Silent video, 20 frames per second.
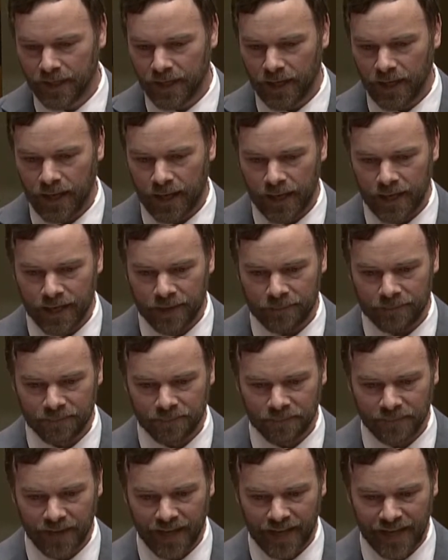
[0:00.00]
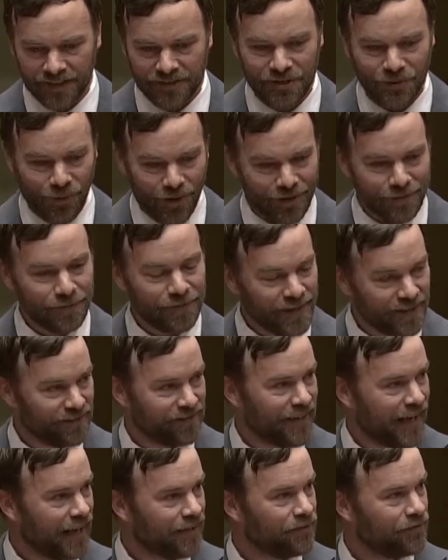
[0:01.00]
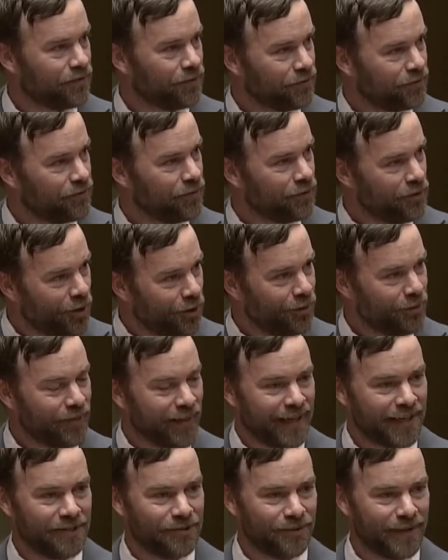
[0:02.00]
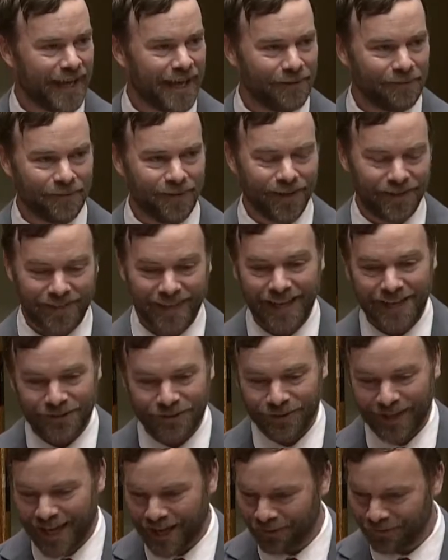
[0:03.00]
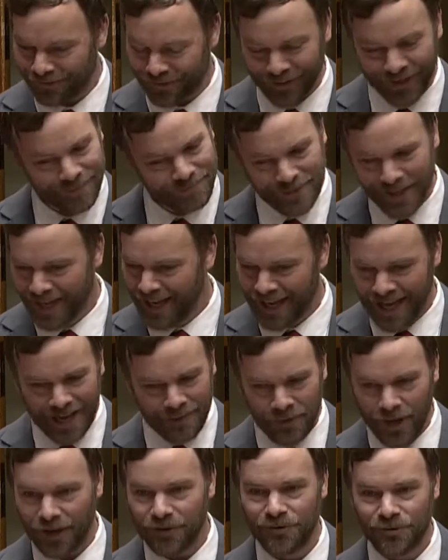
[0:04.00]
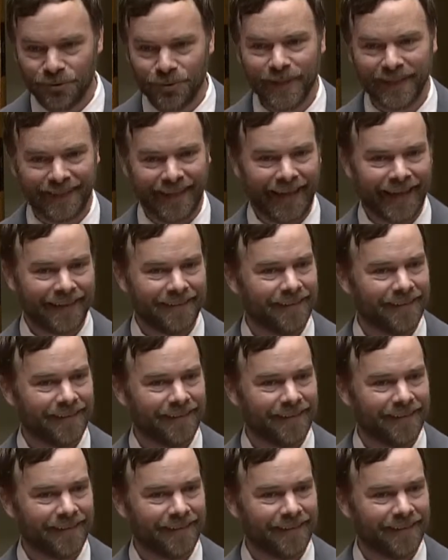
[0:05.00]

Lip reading: I actually want to finish high school. So no, thank you, Counselor. I'm not doing that.